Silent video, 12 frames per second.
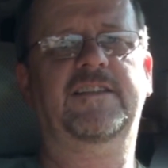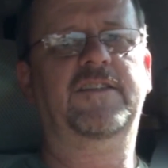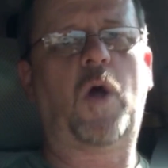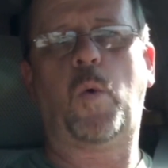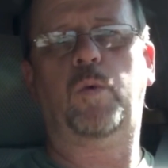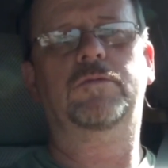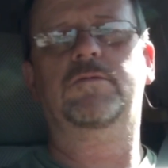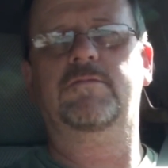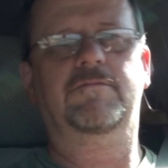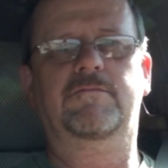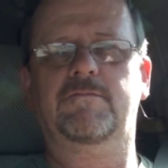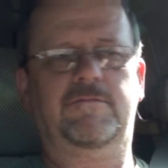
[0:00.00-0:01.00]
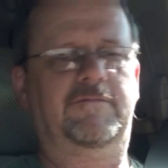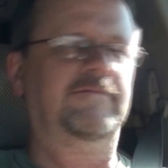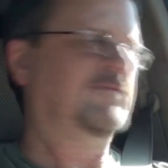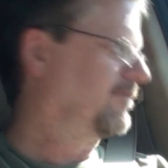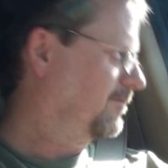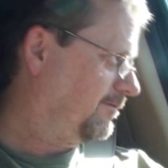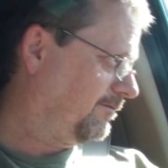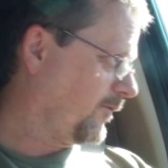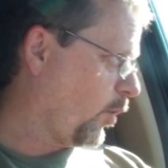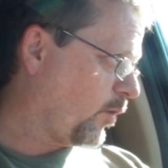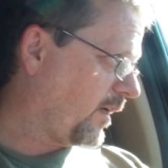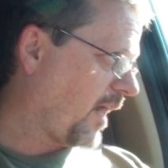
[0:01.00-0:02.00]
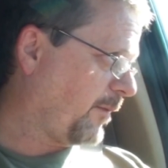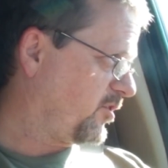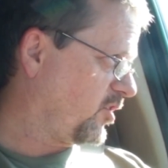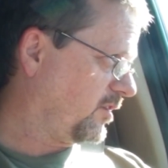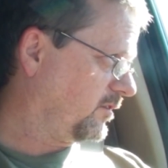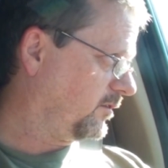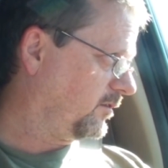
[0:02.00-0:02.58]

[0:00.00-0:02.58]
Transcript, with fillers: No. No Red Lobster.